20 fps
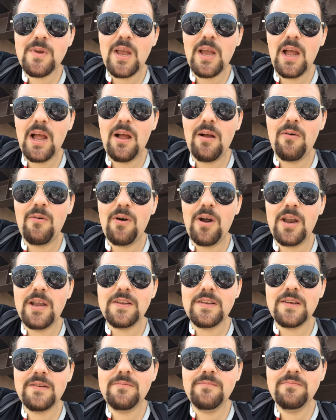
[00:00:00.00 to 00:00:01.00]
uh what is
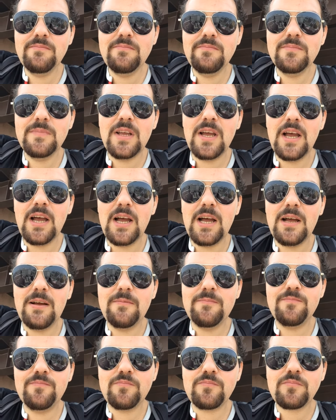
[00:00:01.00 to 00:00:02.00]
it?
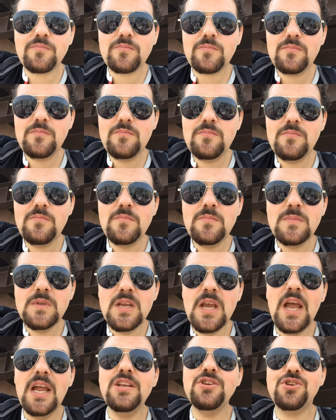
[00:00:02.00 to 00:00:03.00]
Um,
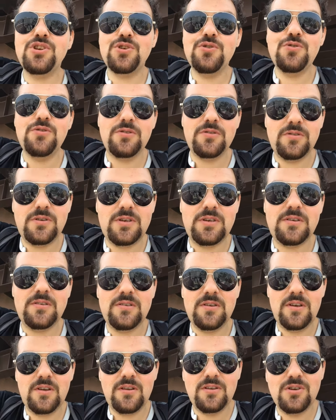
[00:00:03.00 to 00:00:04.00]
insurance
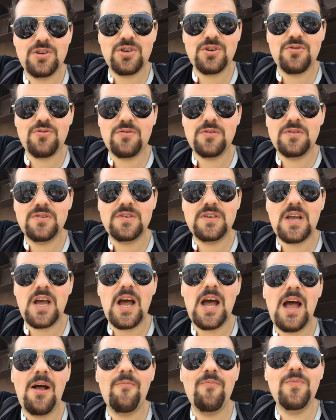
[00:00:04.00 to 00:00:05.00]
insurance.
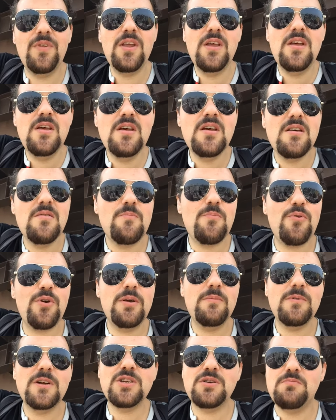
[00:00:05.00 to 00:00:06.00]
Um,
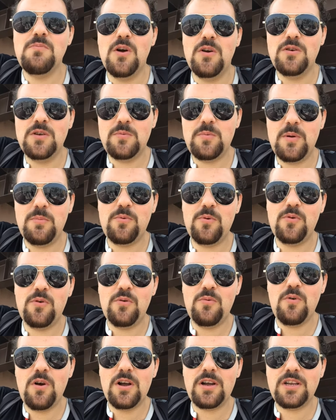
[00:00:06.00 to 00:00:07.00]
pretty much most people
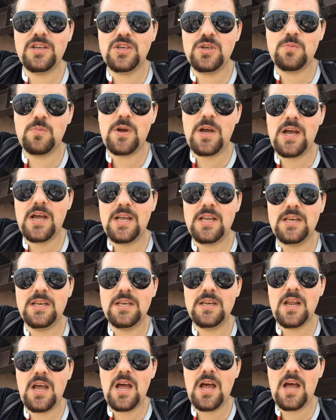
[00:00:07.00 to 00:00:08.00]
who work in
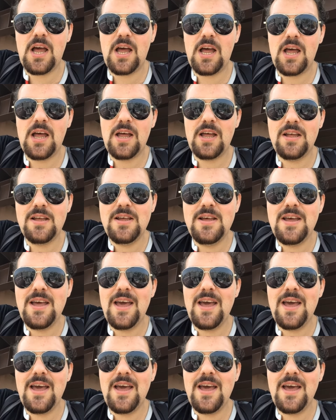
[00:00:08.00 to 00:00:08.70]
Japan uh,